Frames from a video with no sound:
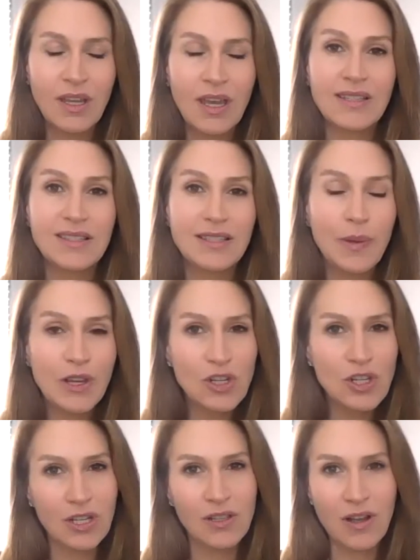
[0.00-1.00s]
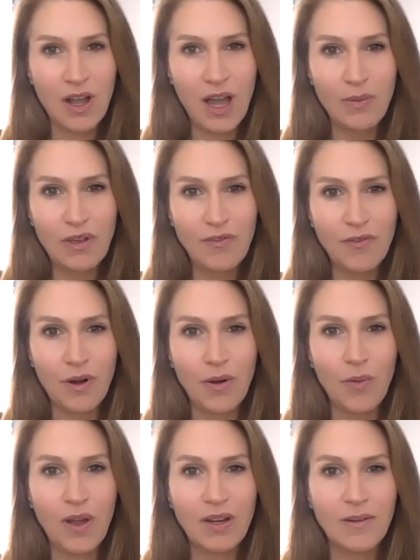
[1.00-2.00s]
especially along Highway
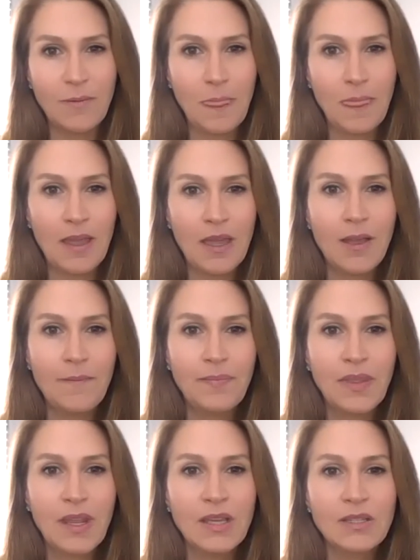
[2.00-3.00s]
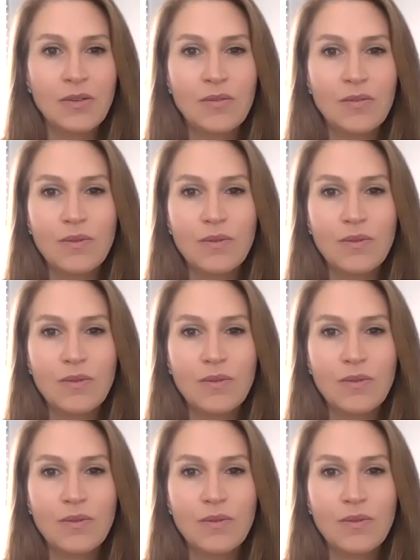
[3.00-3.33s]
401. So